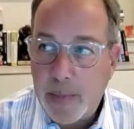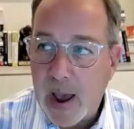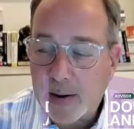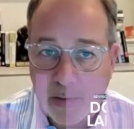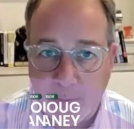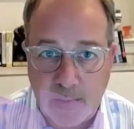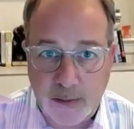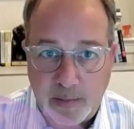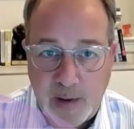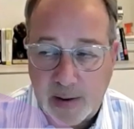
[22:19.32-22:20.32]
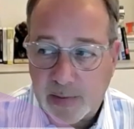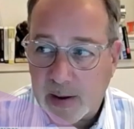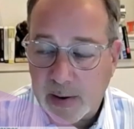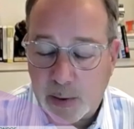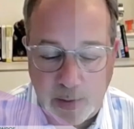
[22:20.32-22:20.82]
back to the fact
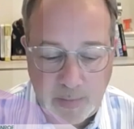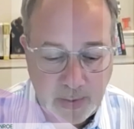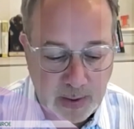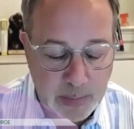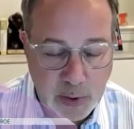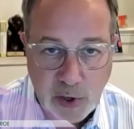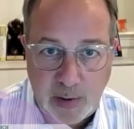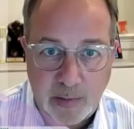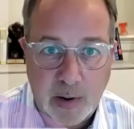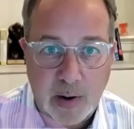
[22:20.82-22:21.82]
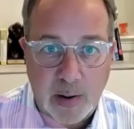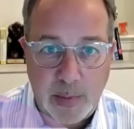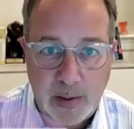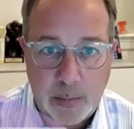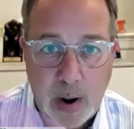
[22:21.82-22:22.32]
that increasingly machines are going to
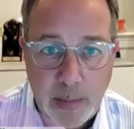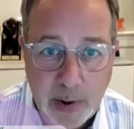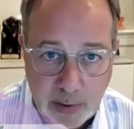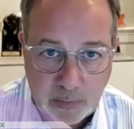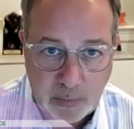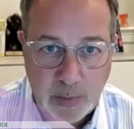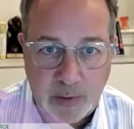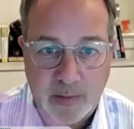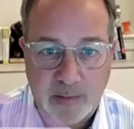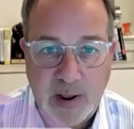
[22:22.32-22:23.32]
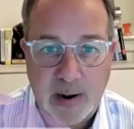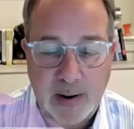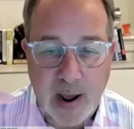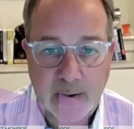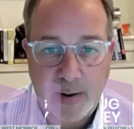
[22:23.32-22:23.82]
be the primary consumers of data,
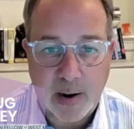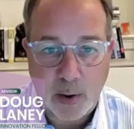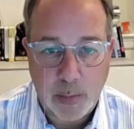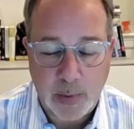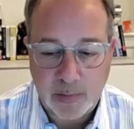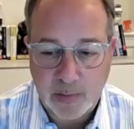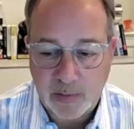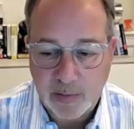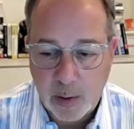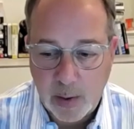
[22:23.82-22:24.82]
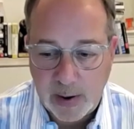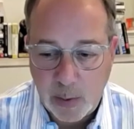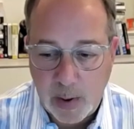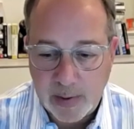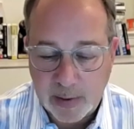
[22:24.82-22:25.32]
not humans. And so
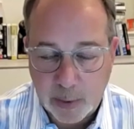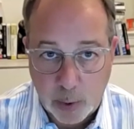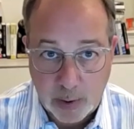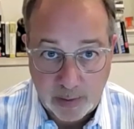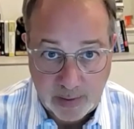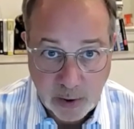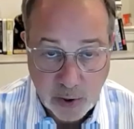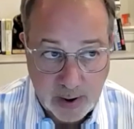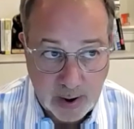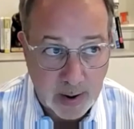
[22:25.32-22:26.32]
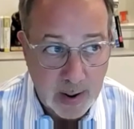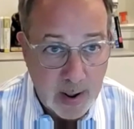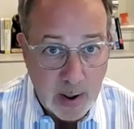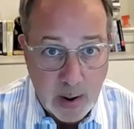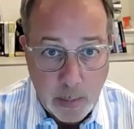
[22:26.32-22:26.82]
any way that an organization can
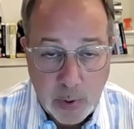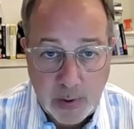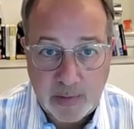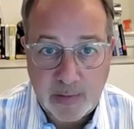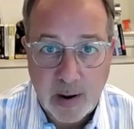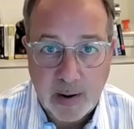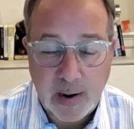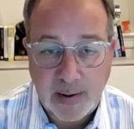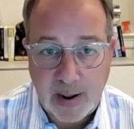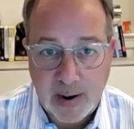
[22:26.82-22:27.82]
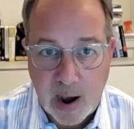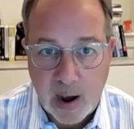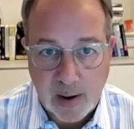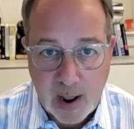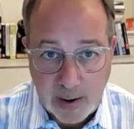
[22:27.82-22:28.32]
put its kind of data
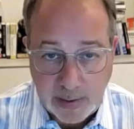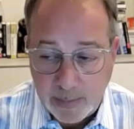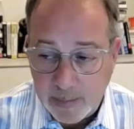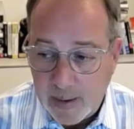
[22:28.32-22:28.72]
online